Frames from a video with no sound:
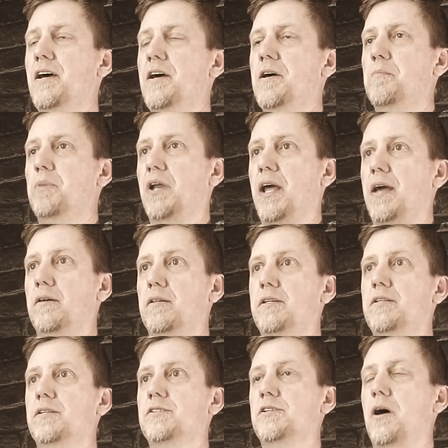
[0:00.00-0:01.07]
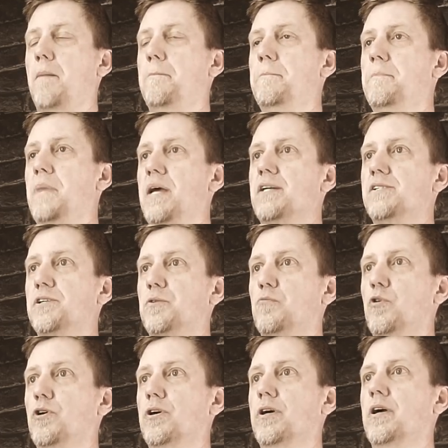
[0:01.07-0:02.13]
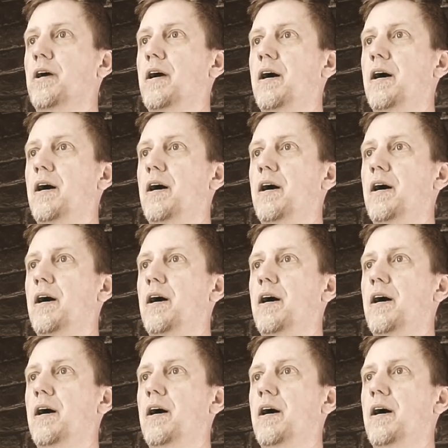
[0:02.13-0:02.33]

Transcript: But Haley does amazing work,